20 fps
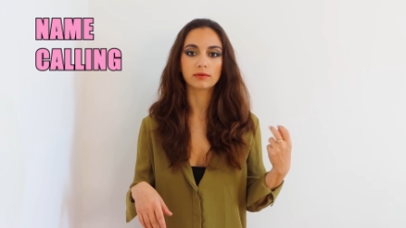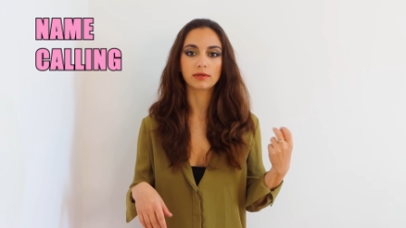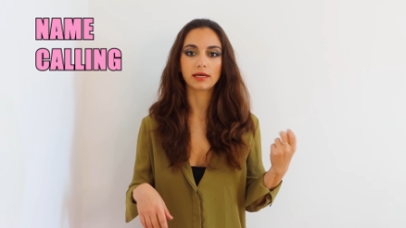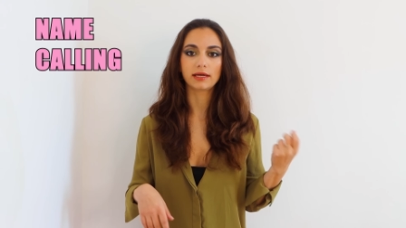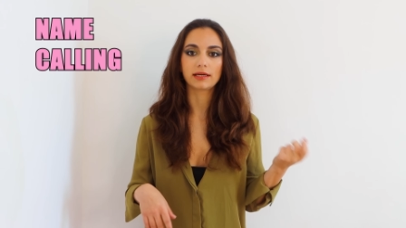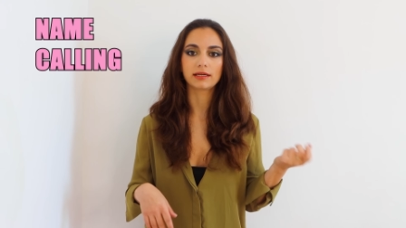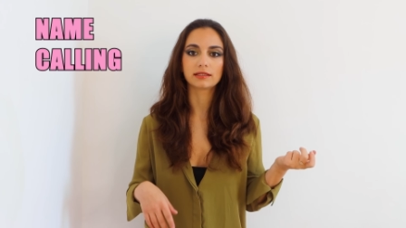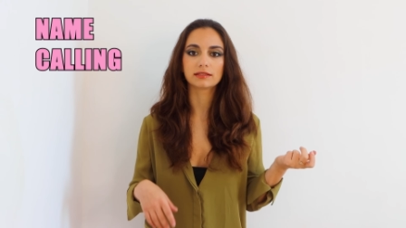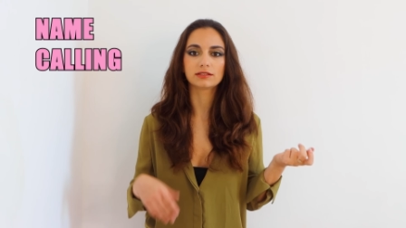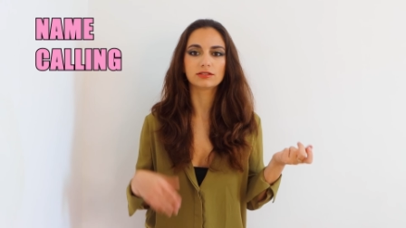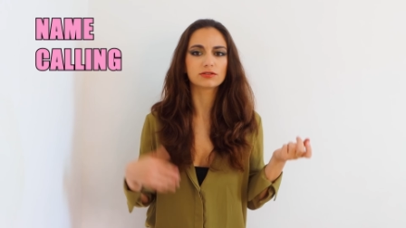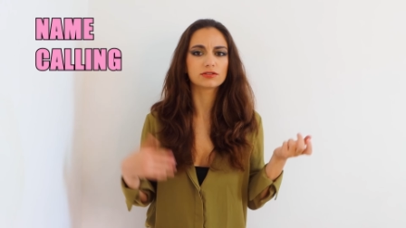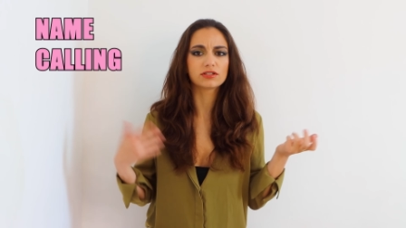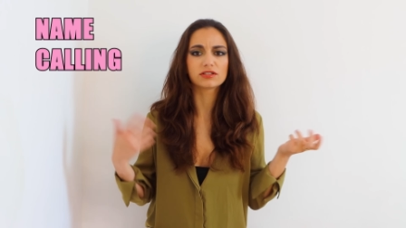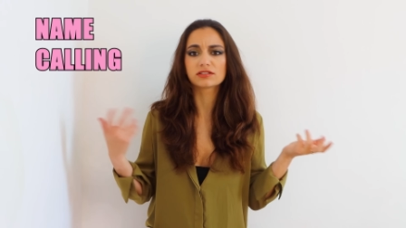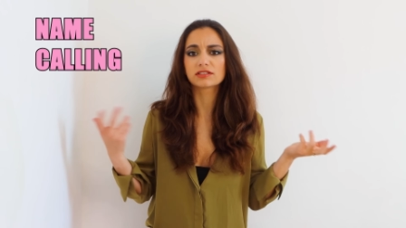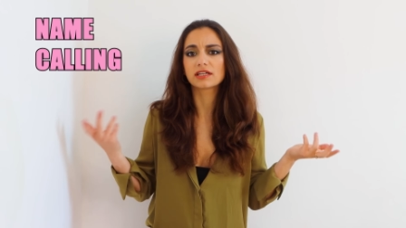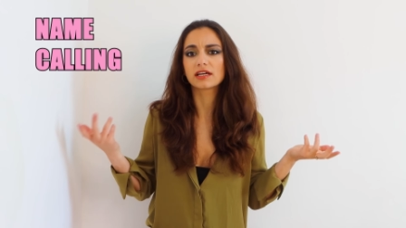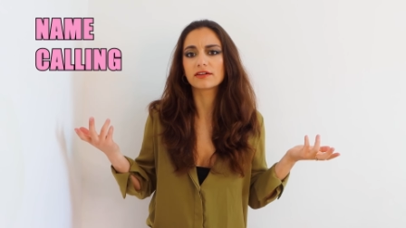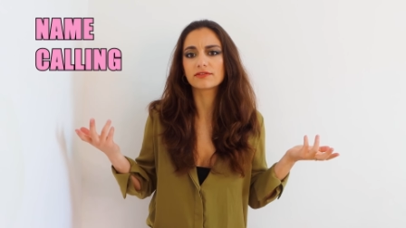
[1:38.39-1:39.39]
and you
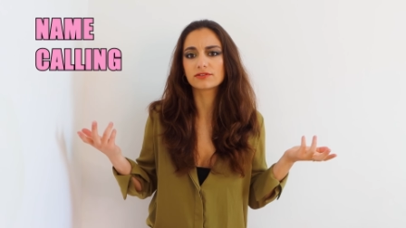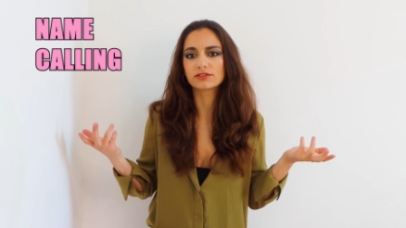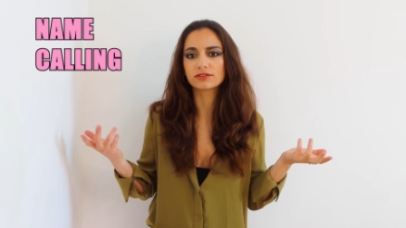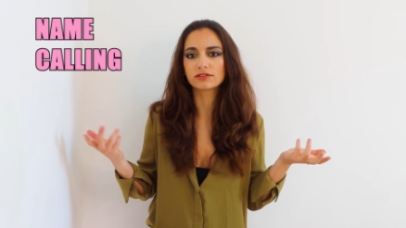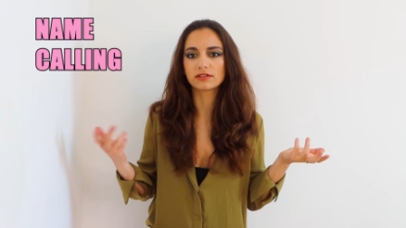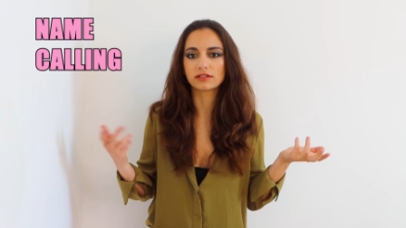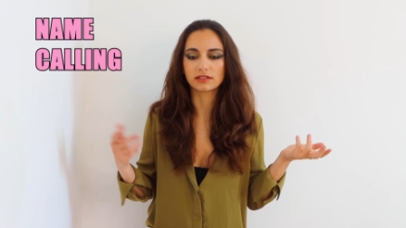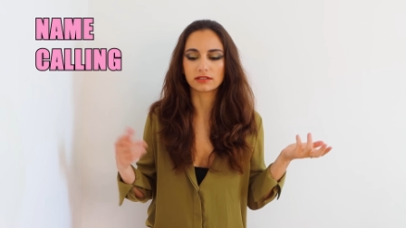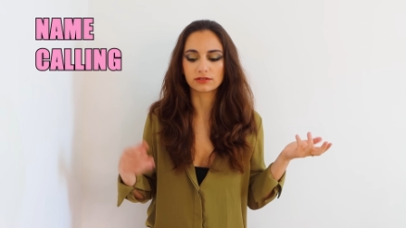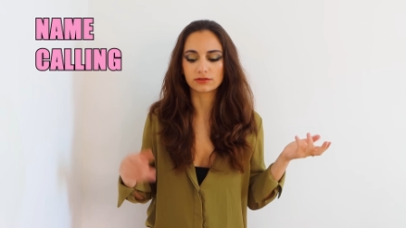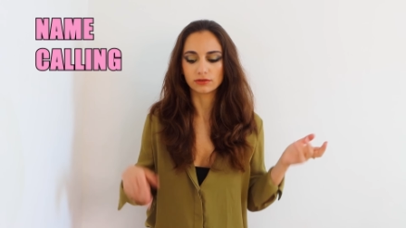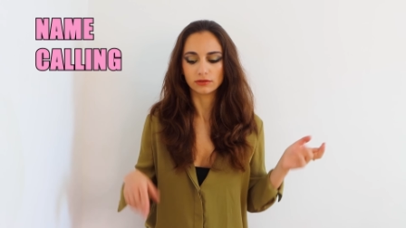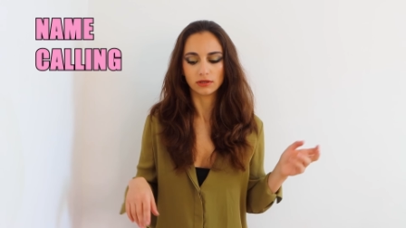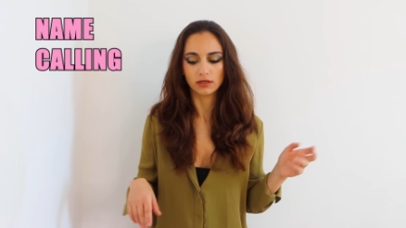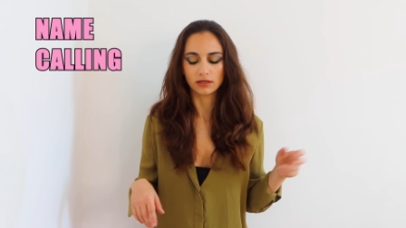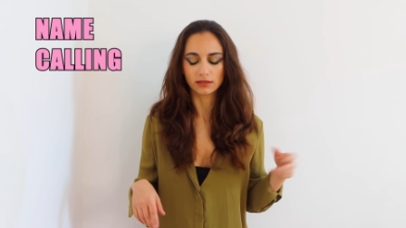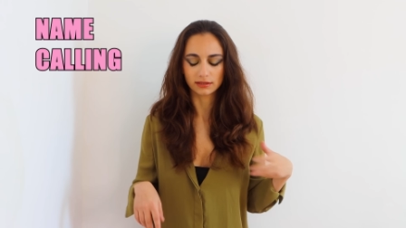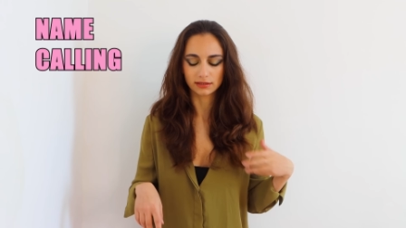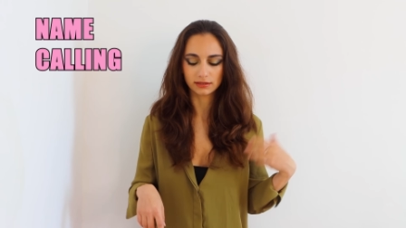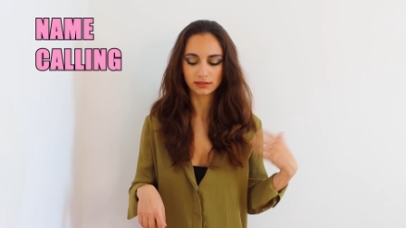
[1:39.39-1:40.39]
don't have to think too
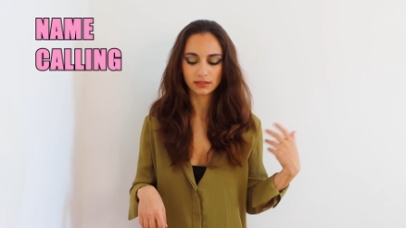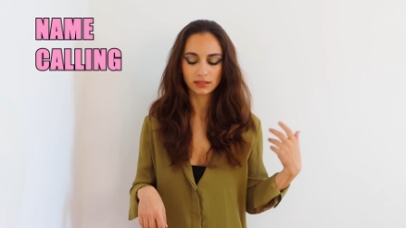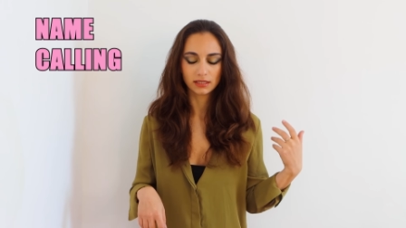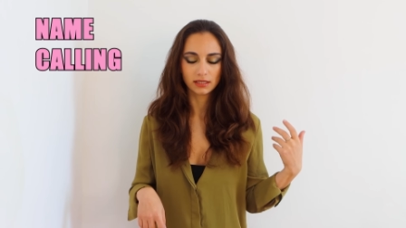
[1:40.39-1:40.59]
hard.